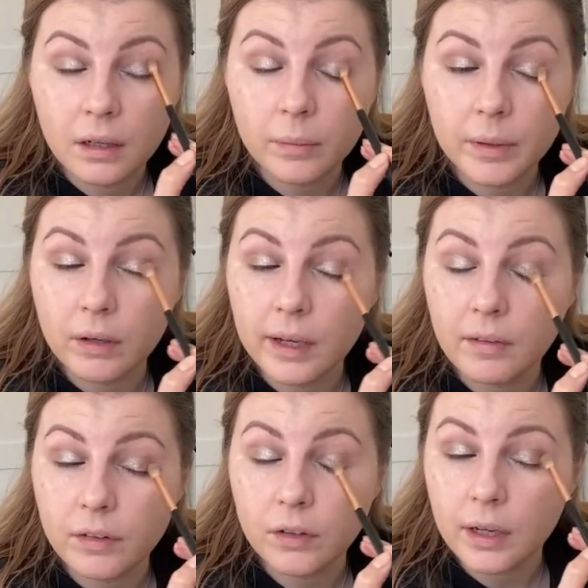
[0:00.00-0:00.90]
Oh my god, I
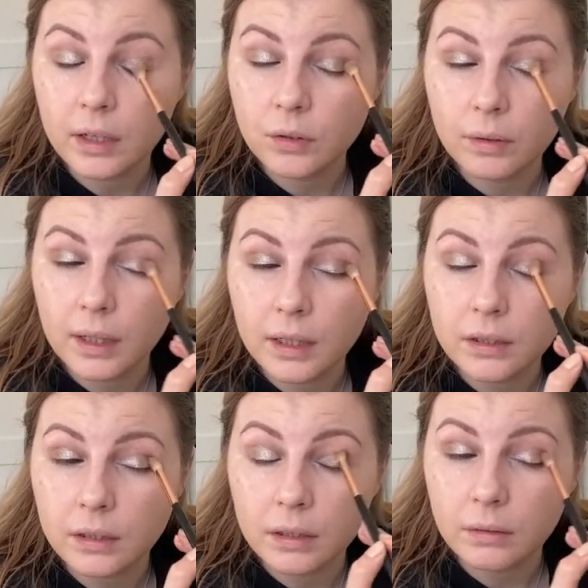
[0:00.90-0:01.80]
haven't done actual
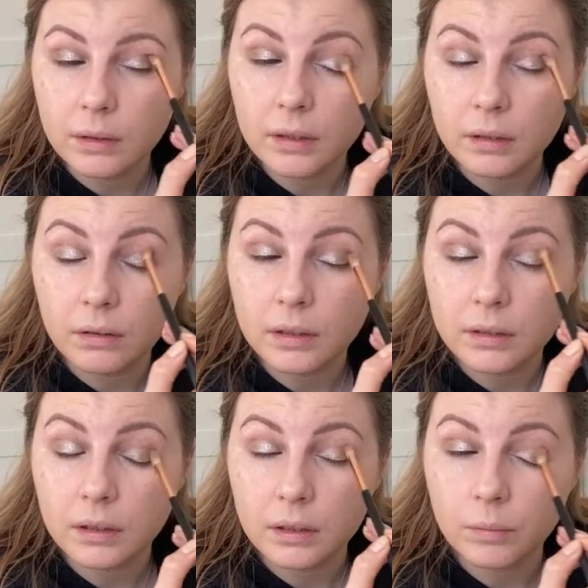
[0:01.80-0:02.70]
eyeshadow in the longest
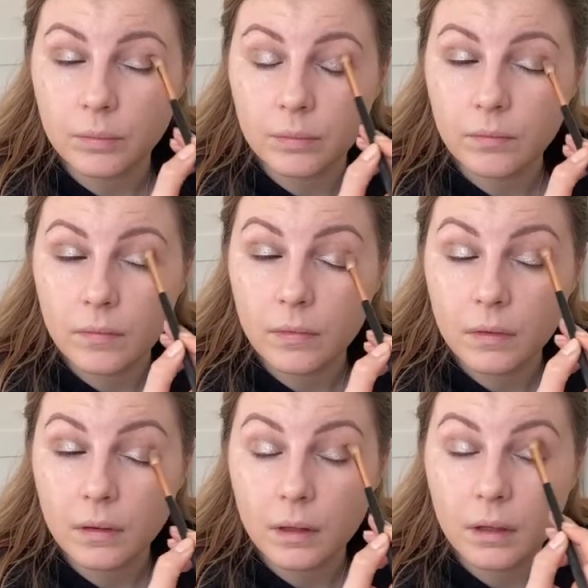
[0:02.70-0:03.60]
time,
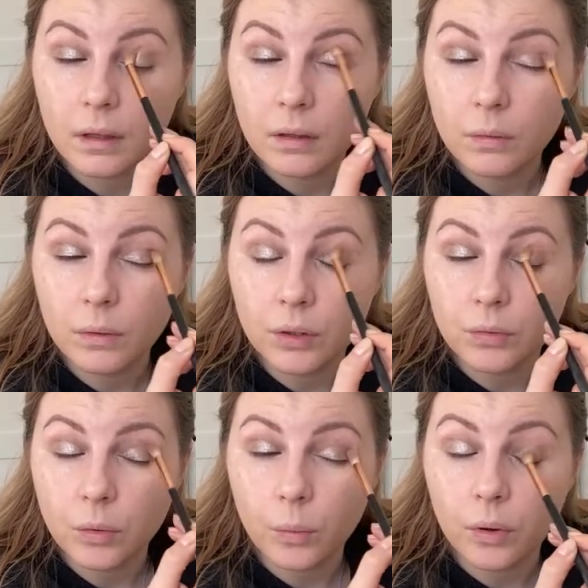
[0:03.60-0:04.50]
which
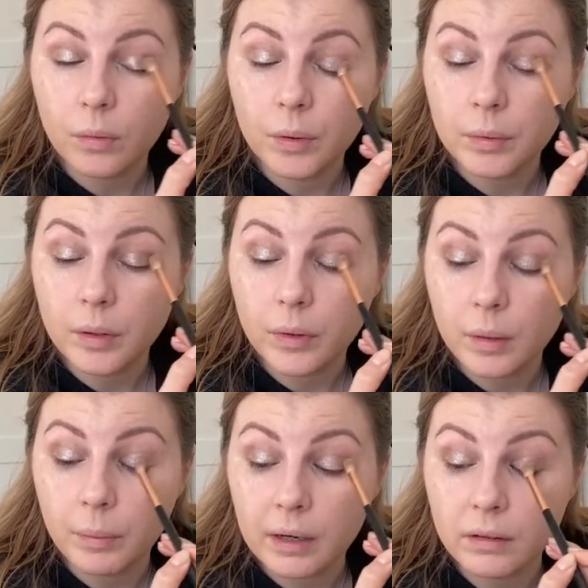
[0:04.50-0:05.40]
will probably be
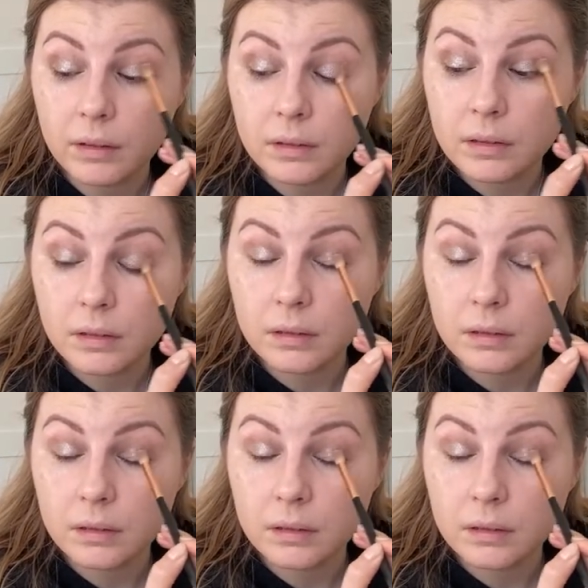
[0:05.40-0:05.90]
apparent